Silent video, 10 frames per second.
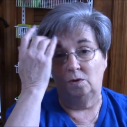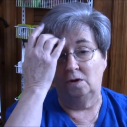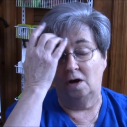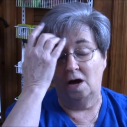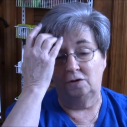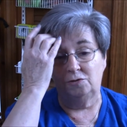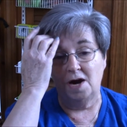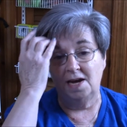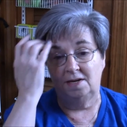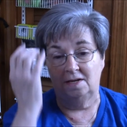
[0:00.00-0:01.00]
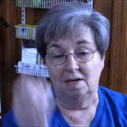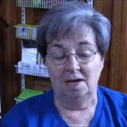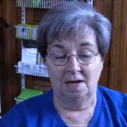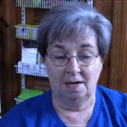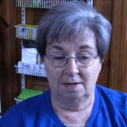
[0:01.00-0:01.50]
uh, trying to,
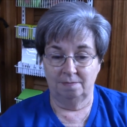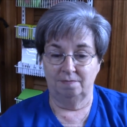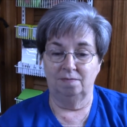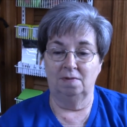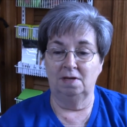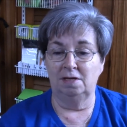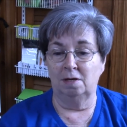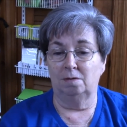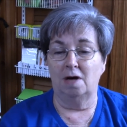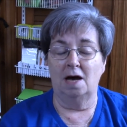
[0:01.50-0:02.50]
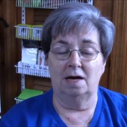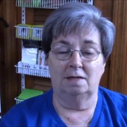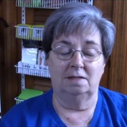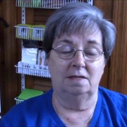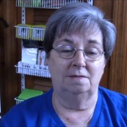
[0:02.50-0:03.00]
you know,
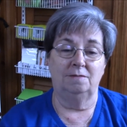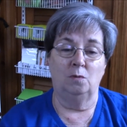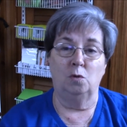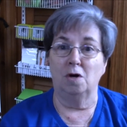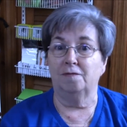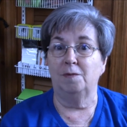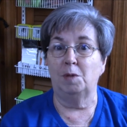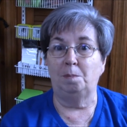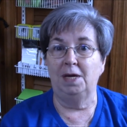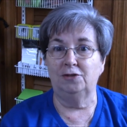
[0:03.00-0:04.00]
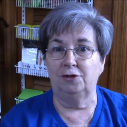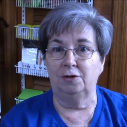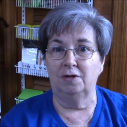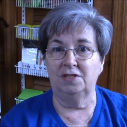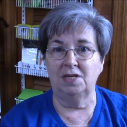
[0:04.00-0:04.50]
uh, work from a
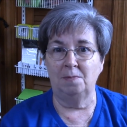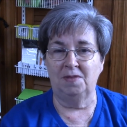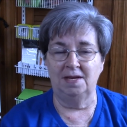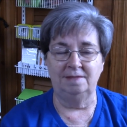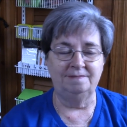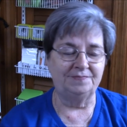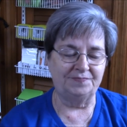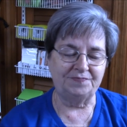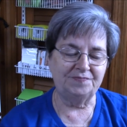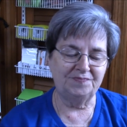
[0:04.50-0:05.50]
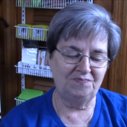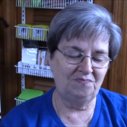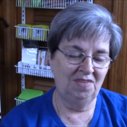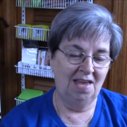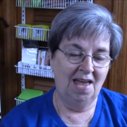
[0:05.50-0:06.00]
picture or something.
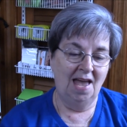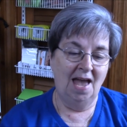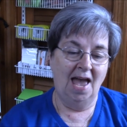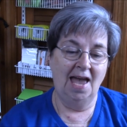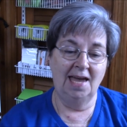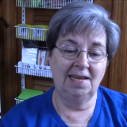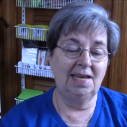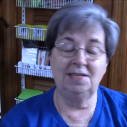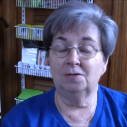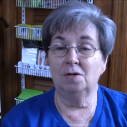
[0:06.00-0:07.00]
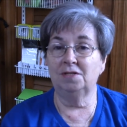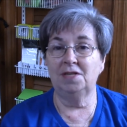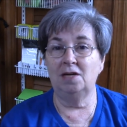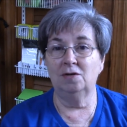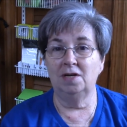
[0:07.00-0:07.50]
And he's going to
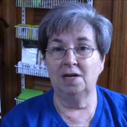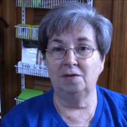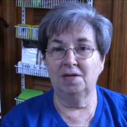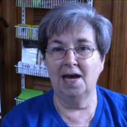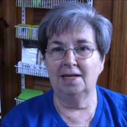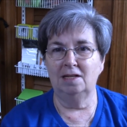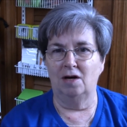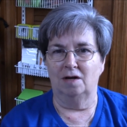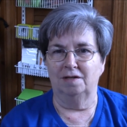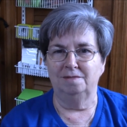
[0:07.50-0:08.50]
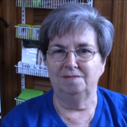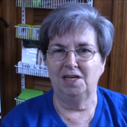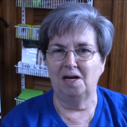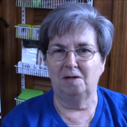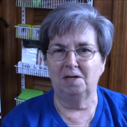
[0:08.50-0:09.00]
send her another catalog,
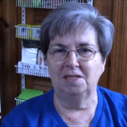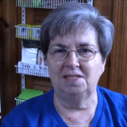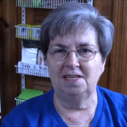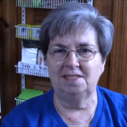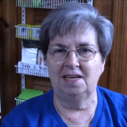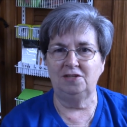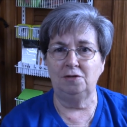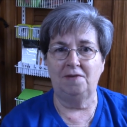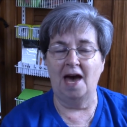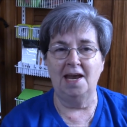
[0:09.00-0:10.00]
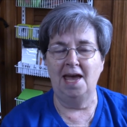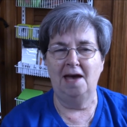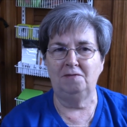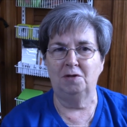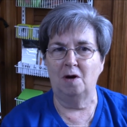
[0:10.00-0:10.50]
you know, because he said, you've got to
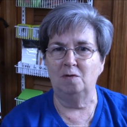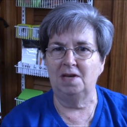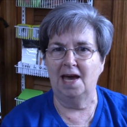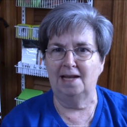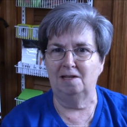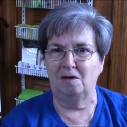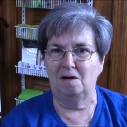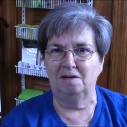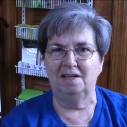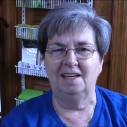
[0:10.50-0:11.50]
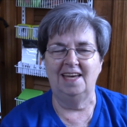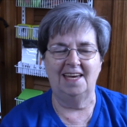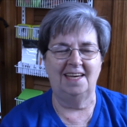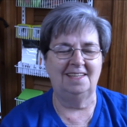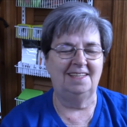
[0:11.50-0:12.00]
have your own catalog.
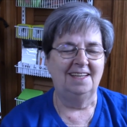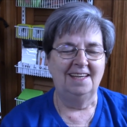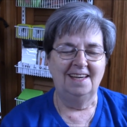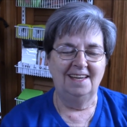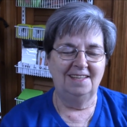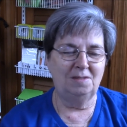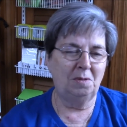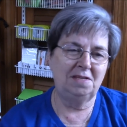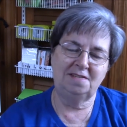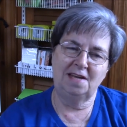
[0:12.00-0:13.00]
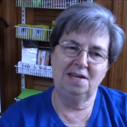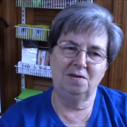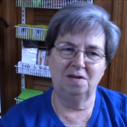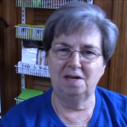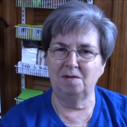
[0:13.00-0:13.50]
And so he's sending
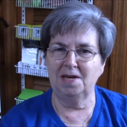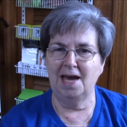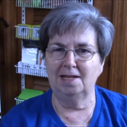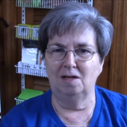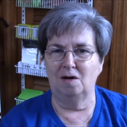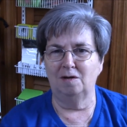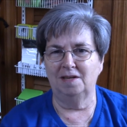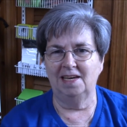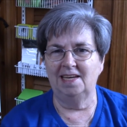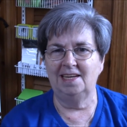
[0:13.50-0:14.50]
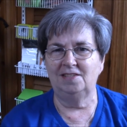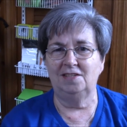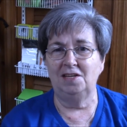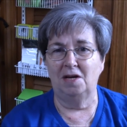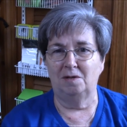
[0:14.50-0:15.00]
her another catalog. And it's,
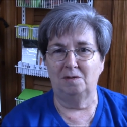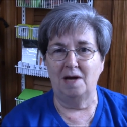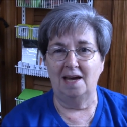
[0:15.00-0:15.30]
you know,